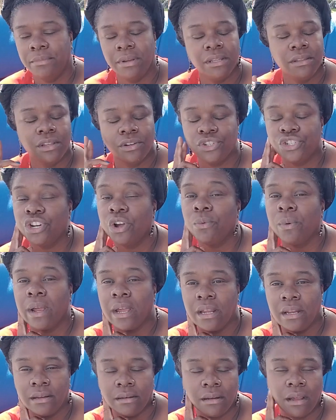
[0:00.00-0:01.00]
there's no
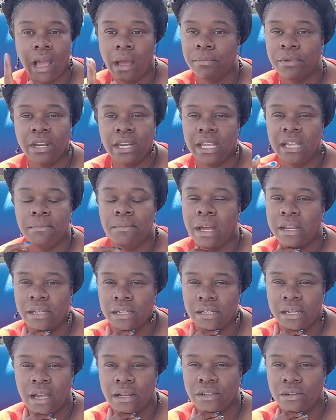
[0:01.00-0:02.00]
way I'm going to hit my
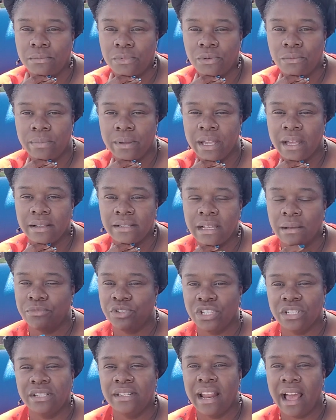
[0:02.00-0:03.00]
deductible, because I'm
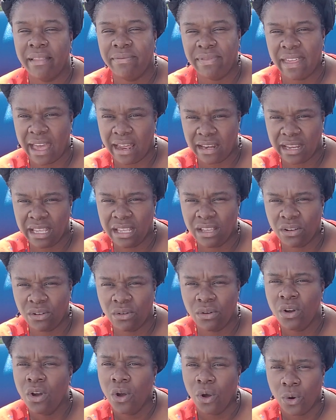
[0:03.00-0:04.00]
just not that
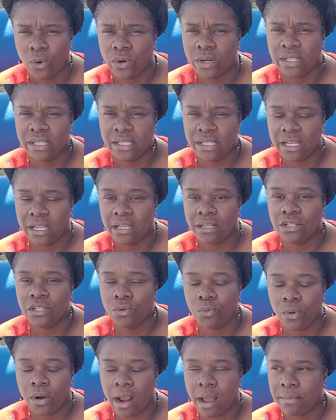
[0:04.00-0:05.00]
ill or sick to
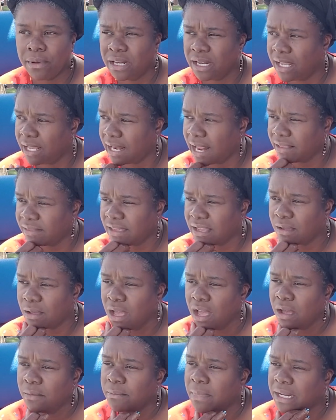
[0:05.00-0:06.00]
where I'm going to hit. I think
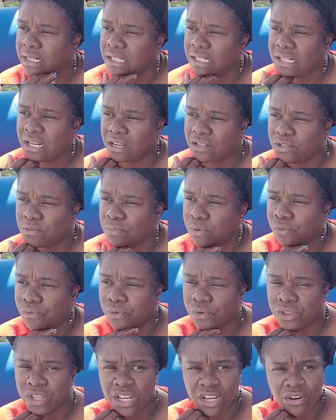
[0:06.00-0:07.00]
my deductible
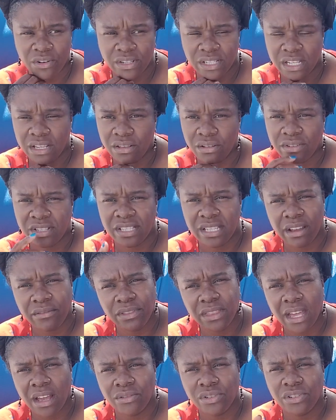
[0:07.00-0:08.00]
for the year is either
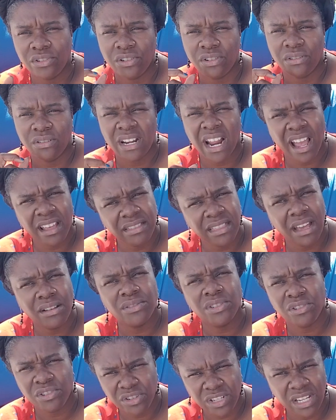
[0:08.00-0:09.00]
$7,000 or
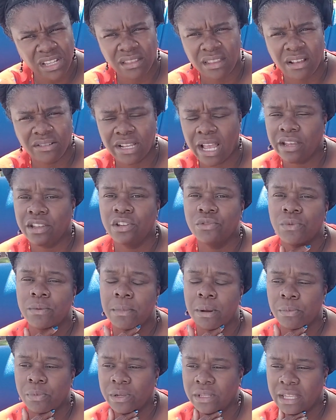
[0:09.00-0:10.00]
$9,000 or $10,000. I couldn't
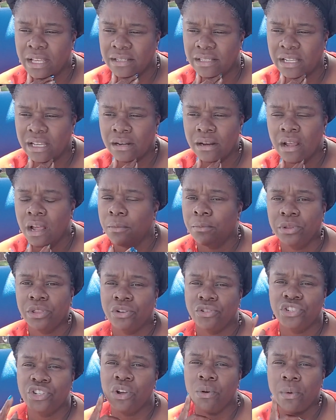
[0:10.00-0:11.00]
remember what they said, but
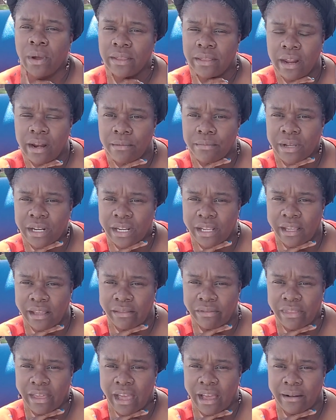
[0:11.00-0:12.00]
there's no way that I'm going to hit
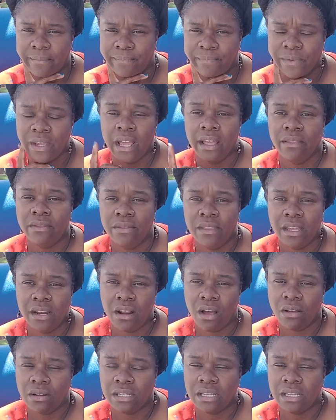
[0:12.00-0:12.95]
that. Then on